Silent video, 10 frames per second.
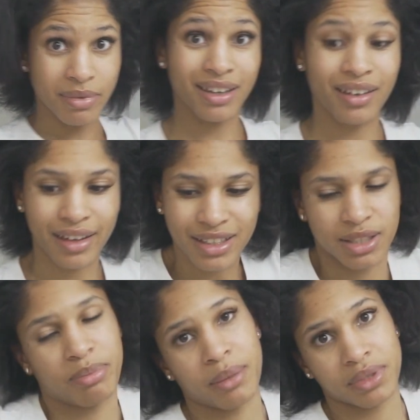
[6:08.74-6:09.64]
me, it
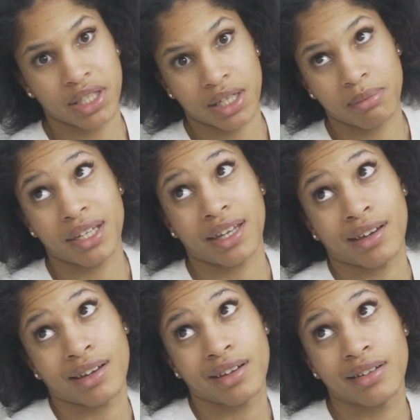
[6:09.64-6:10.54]
should probably take me
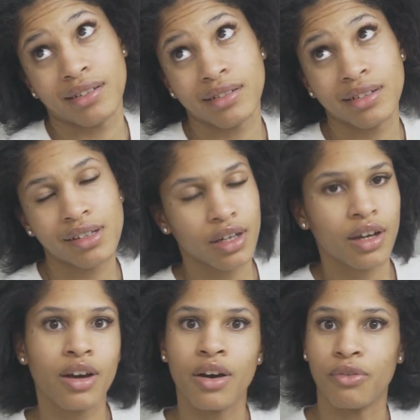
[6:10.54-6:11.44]
like
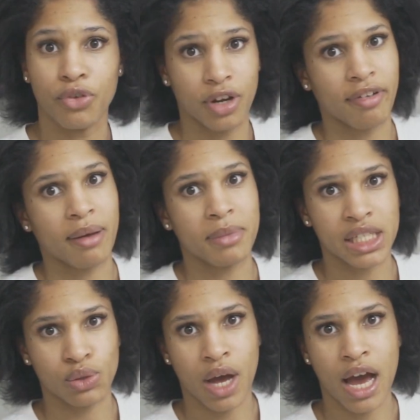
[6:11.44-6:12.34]
45
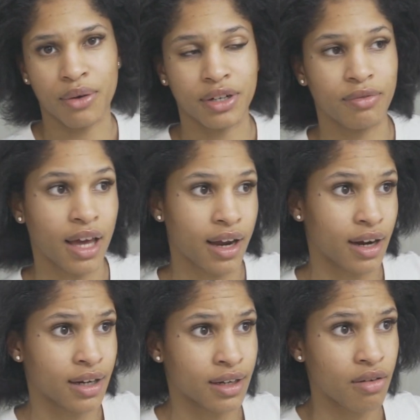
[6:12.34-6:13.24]
minutes to an hour to flat
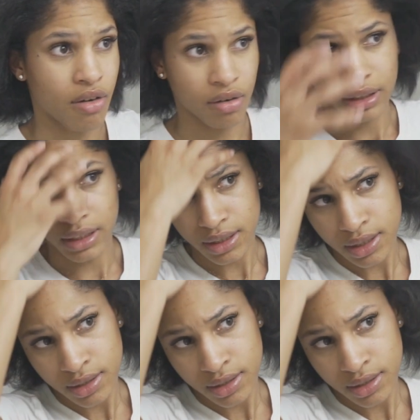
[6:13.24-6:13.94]
iron all this.